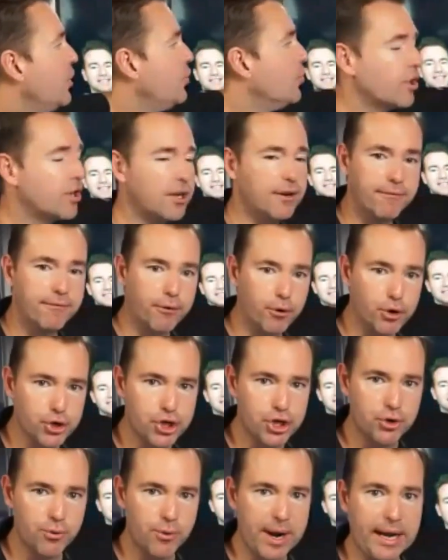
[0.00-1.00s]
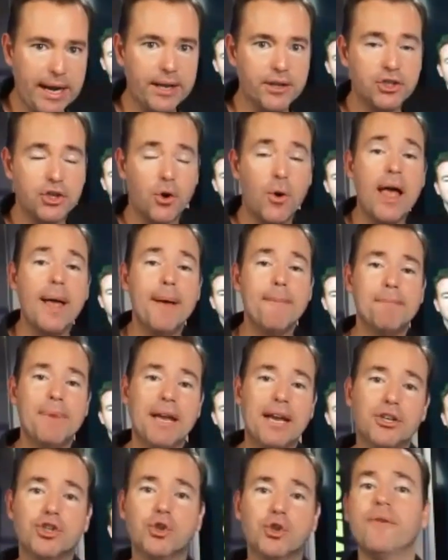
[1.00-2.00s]
your conversion rate. So
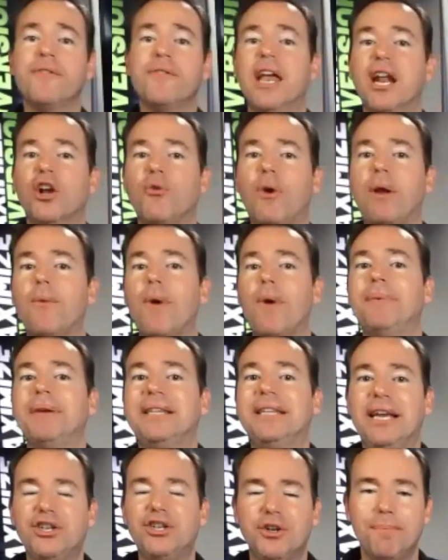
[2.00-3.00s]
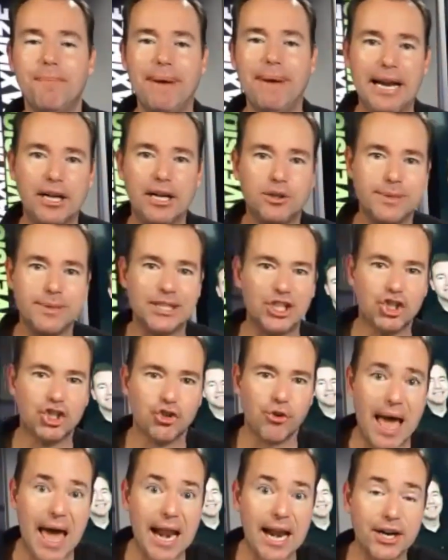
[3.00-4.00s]
making sure we've got a great reputation management
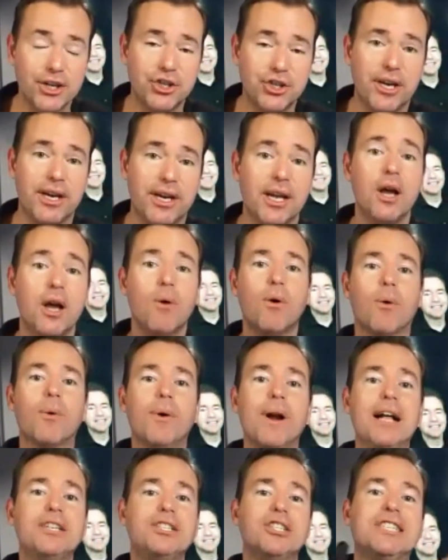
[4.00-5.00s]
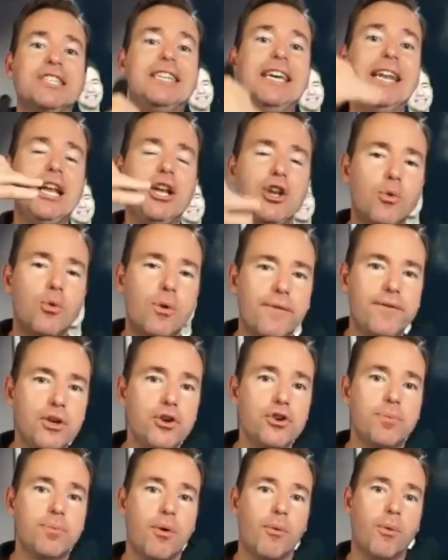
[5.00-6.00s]
strategy where we're not just getting new
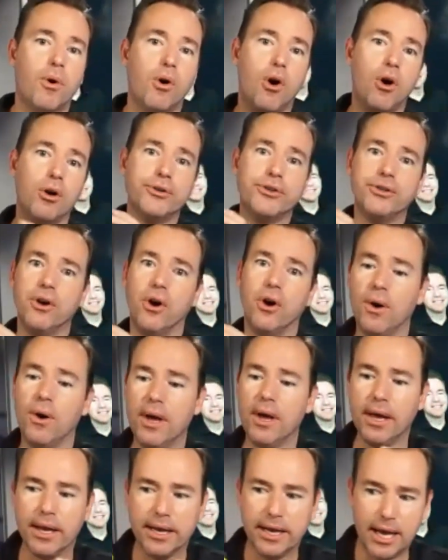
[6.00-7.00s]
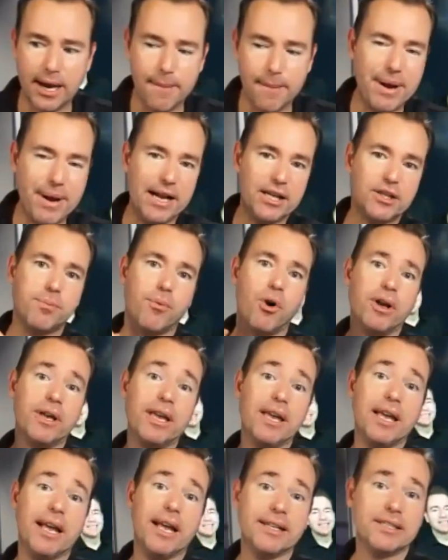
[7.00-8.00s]
reviews, but we're also kind of
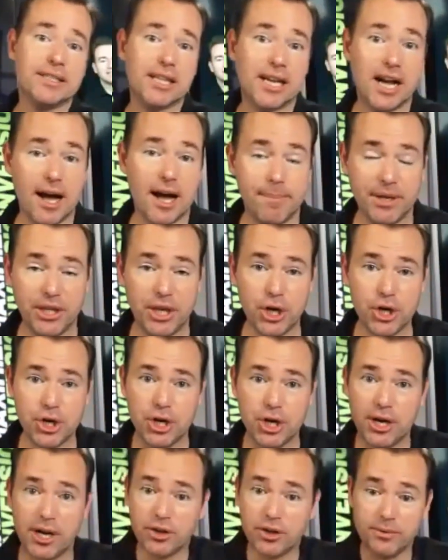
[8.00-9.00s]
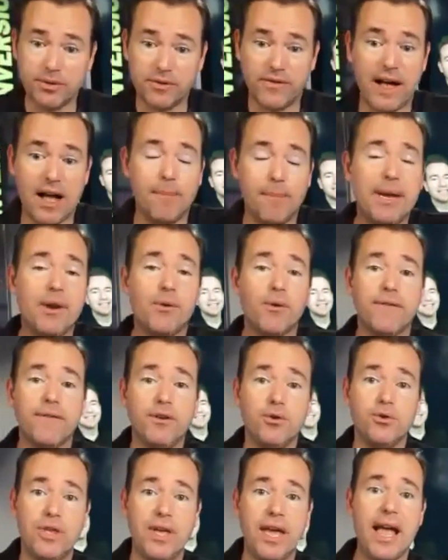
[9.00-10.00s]
benchmarking against the competition in terms of how many
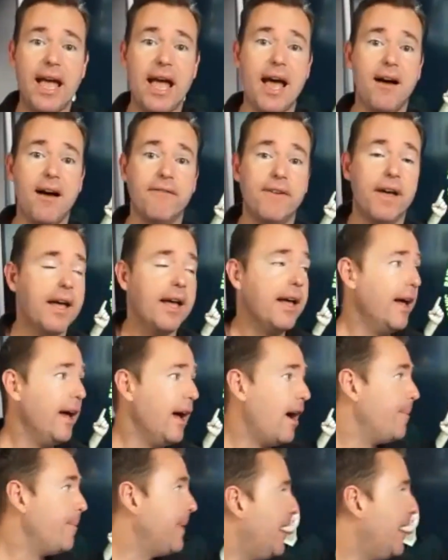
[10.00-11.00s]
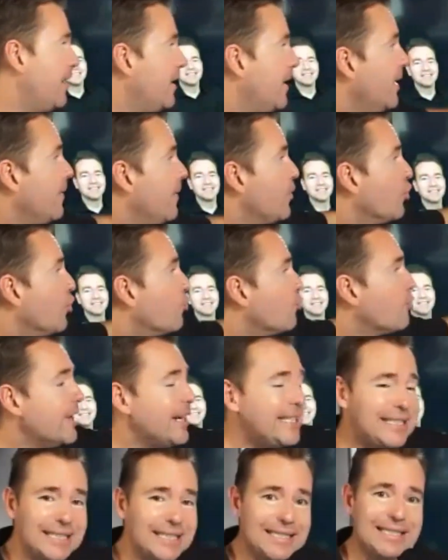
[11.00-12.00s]
reviews they have, and the
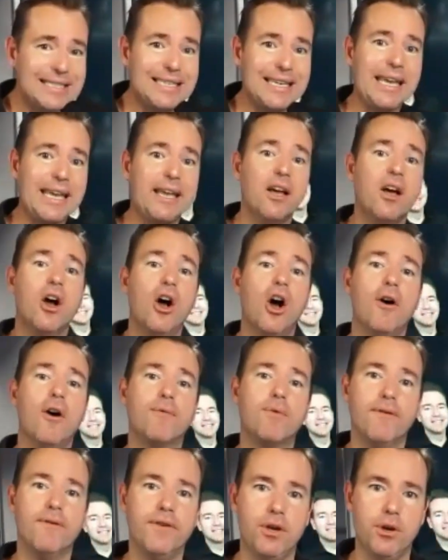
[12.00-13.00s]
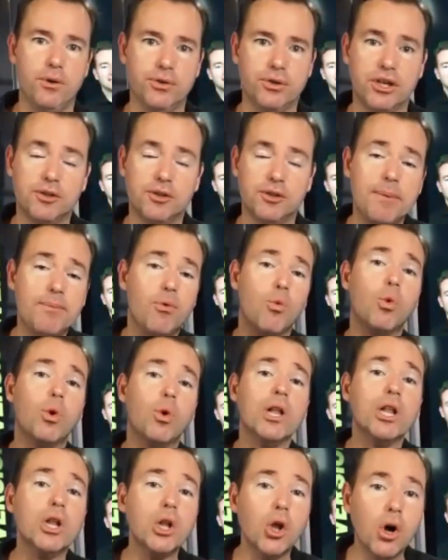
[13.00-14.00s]
recency of reviews, because people
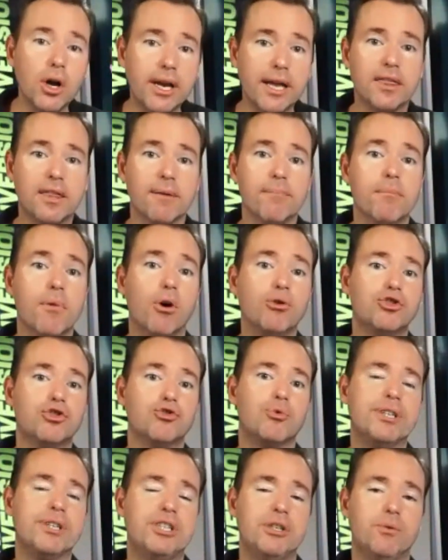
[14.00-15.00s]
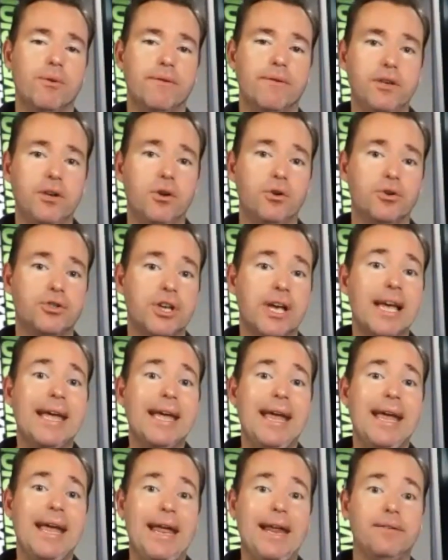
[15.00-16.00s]
will look at the most recent reviews
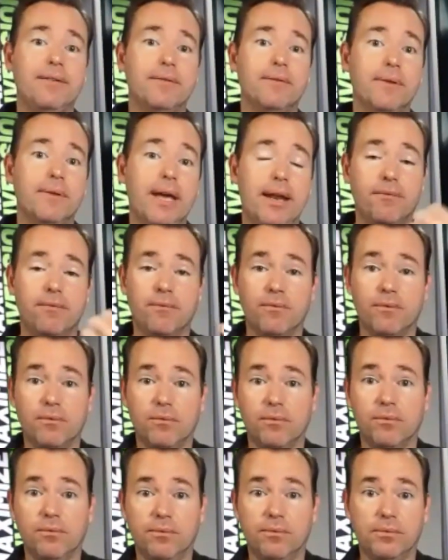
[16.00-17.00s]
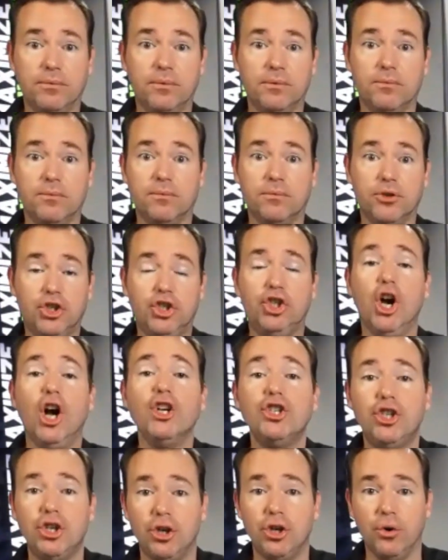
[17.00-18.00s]
and
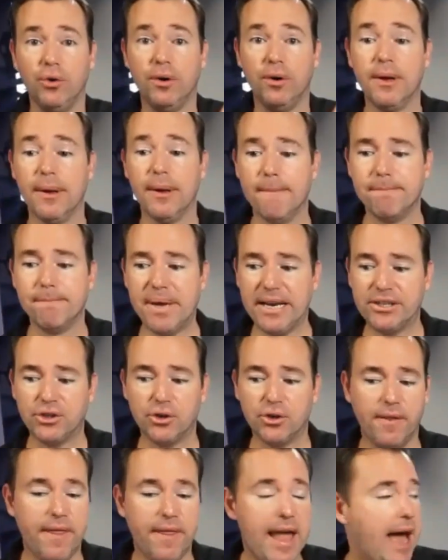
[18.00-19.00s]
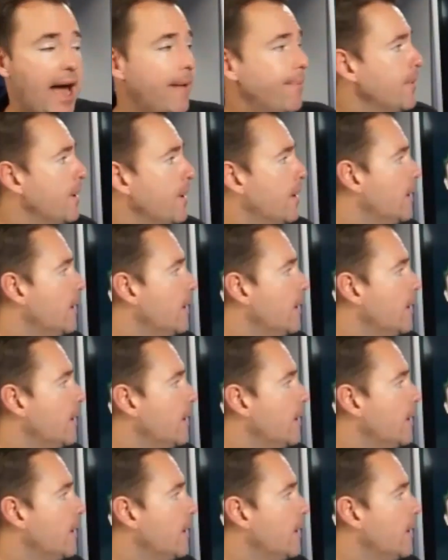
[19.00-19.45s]
judge you based on that.